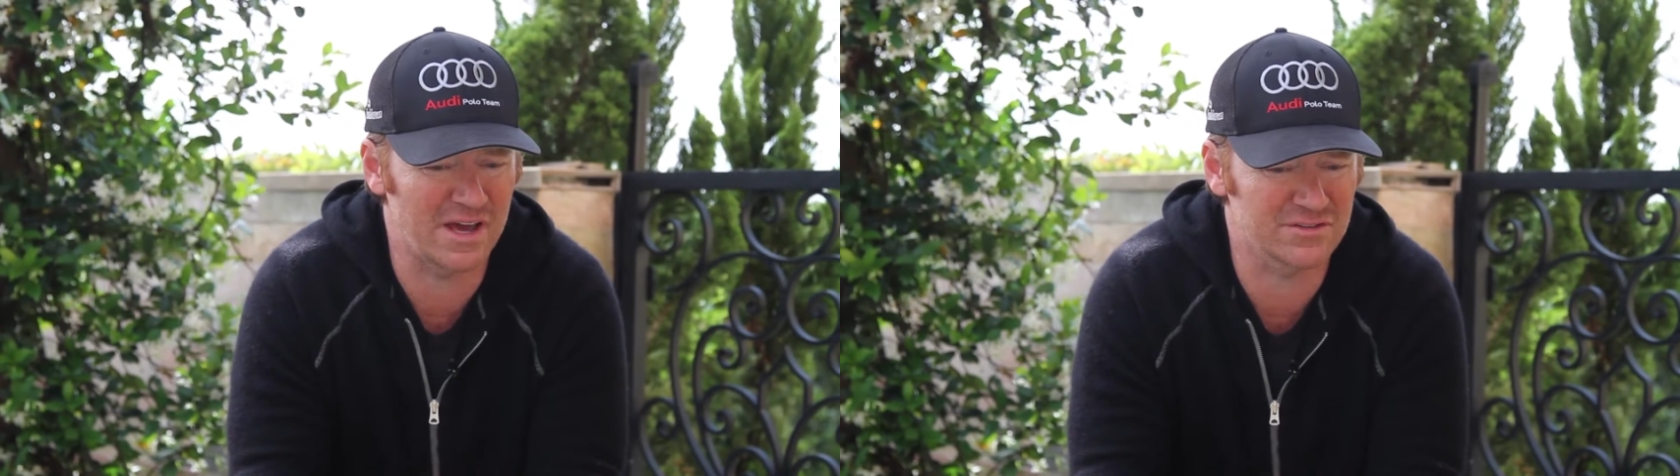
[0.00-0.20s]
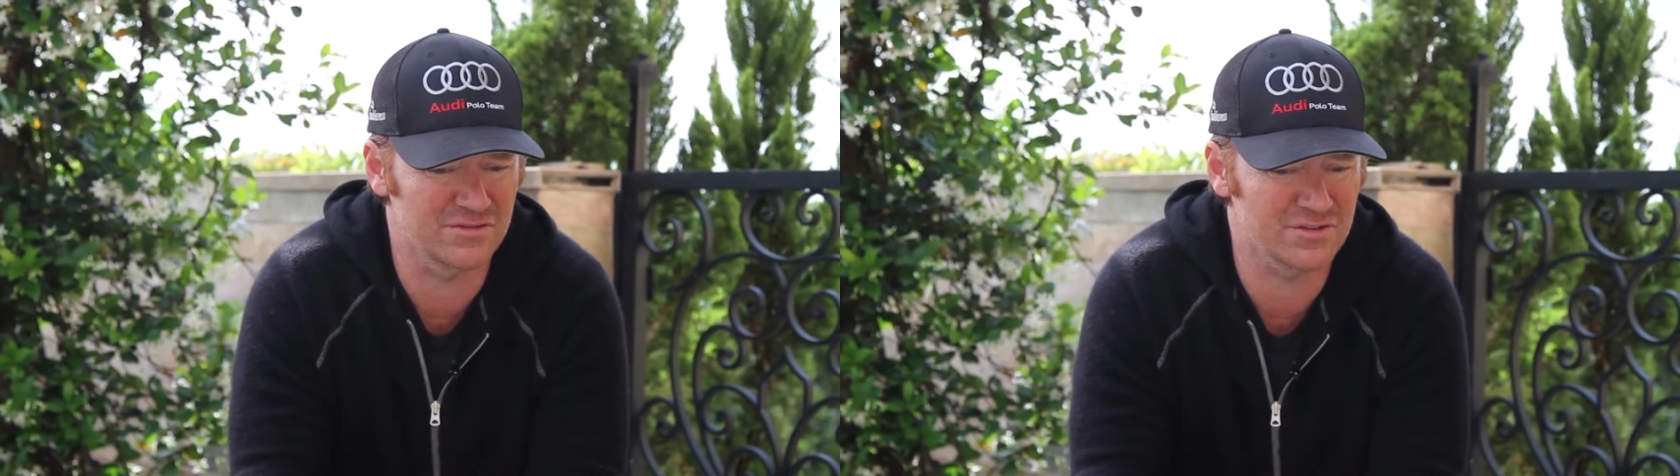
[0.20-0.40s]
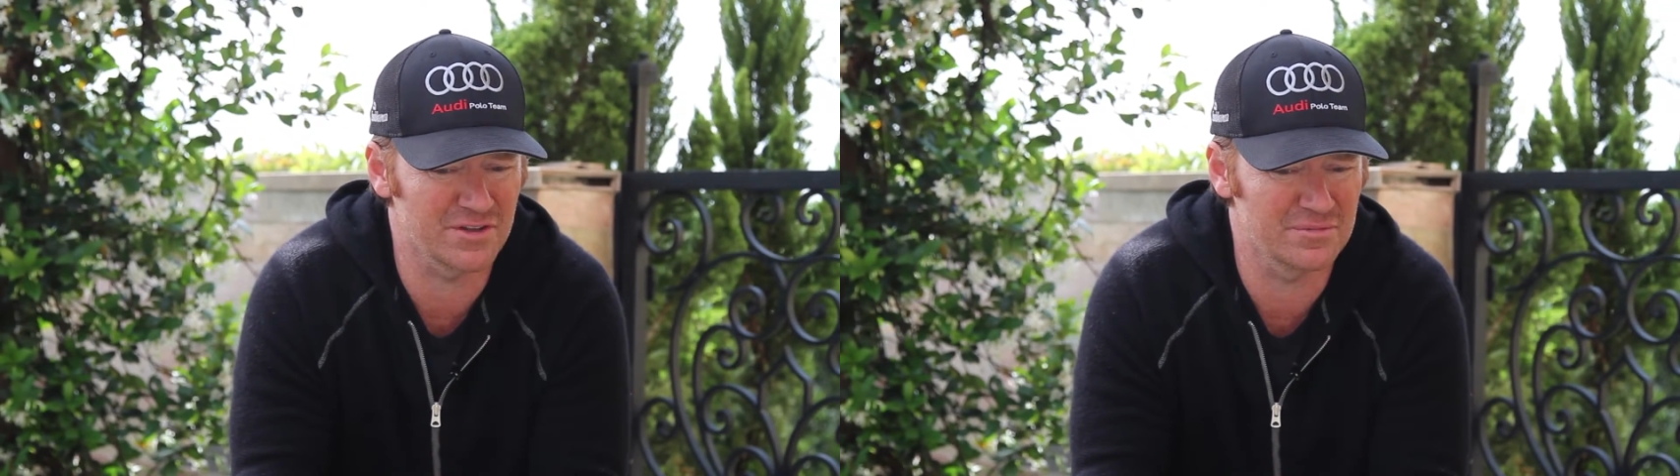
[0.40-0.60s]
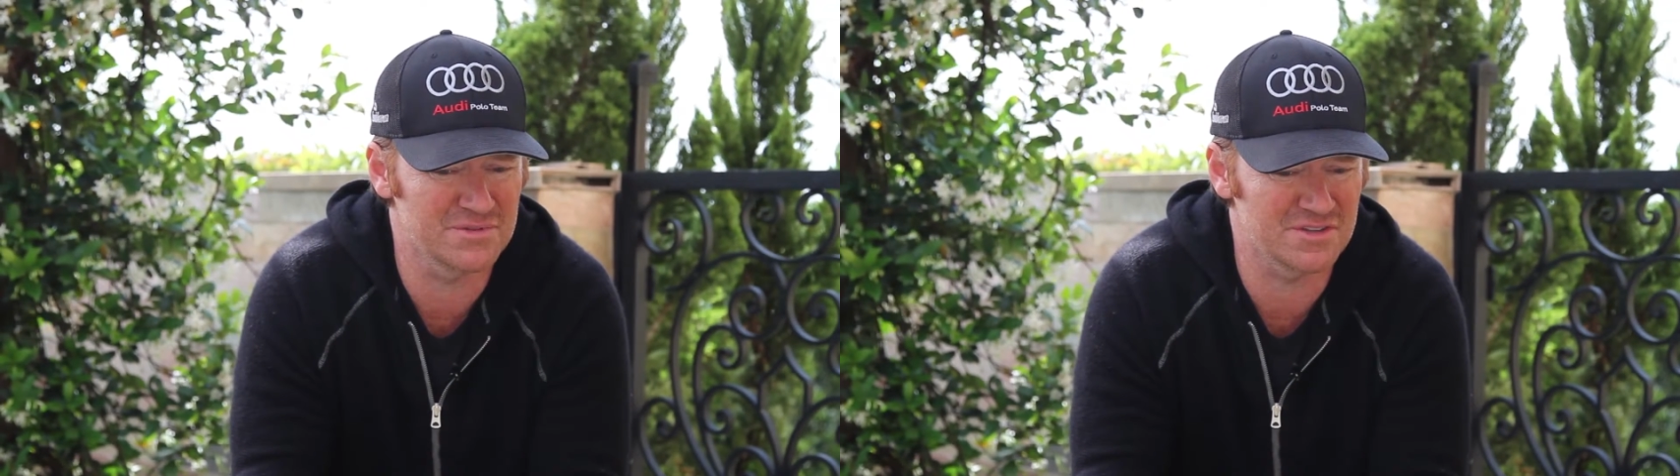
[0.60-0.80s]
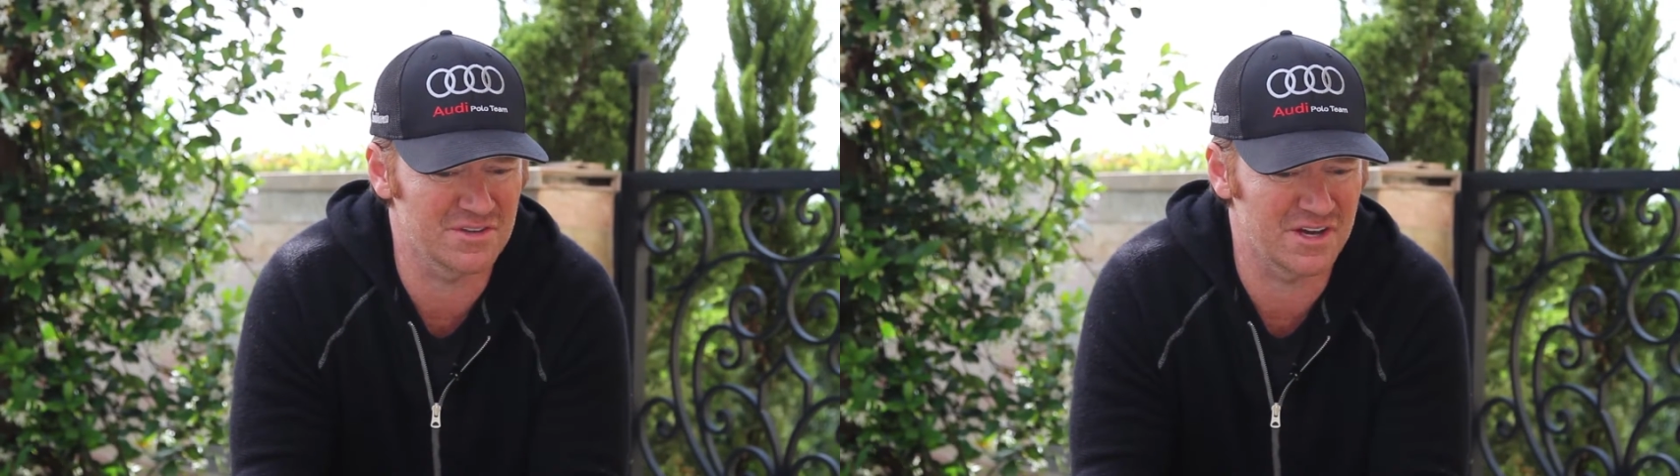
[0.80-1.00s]
active
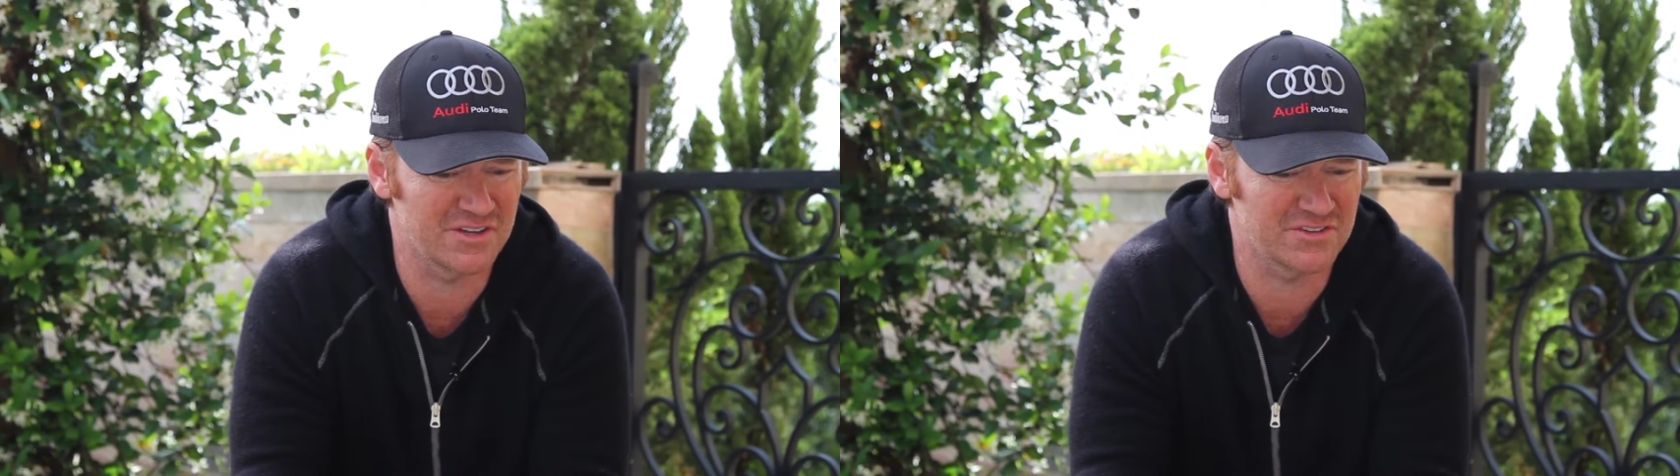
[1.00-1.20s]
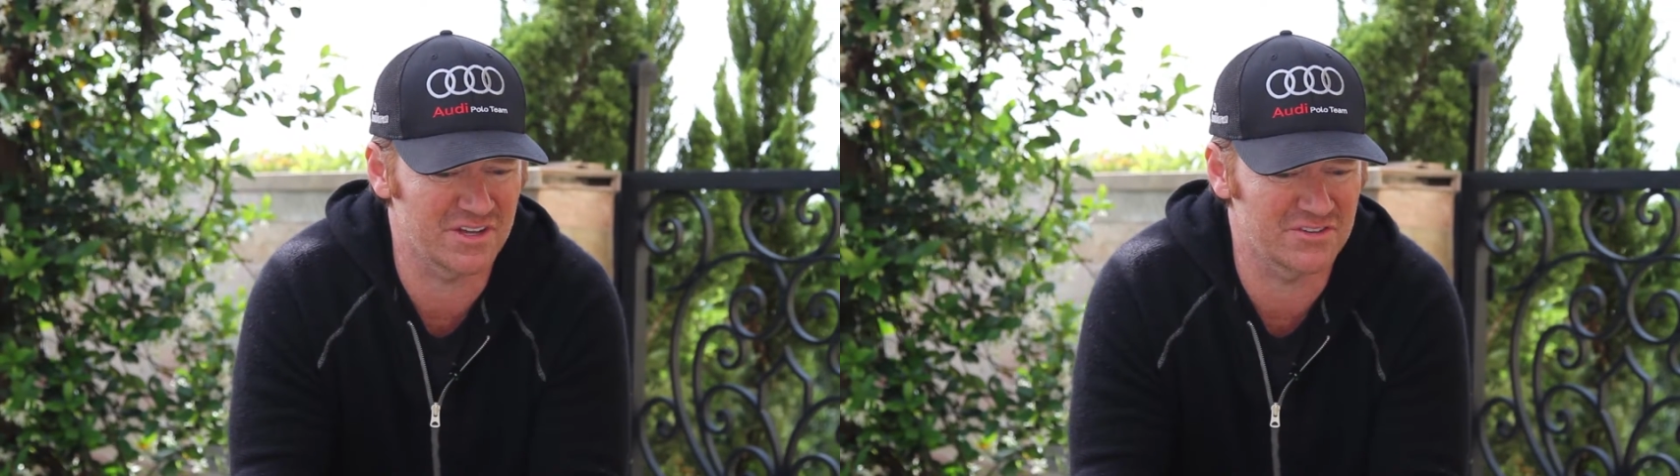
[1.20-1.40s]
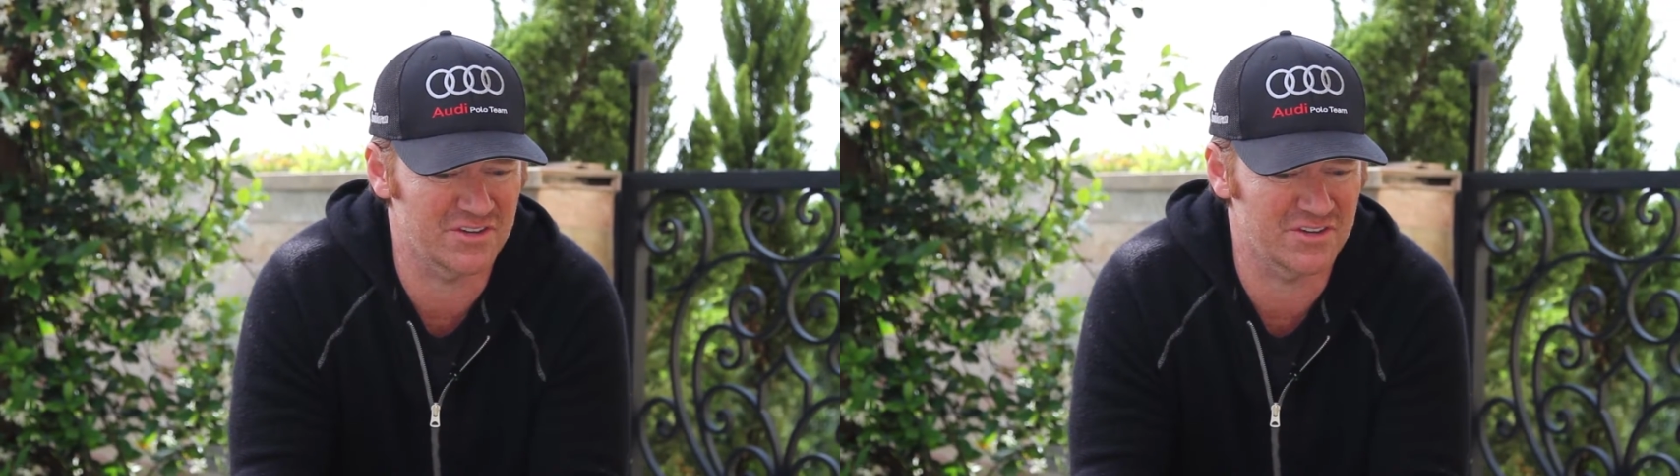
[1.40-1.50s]
clubs in the United States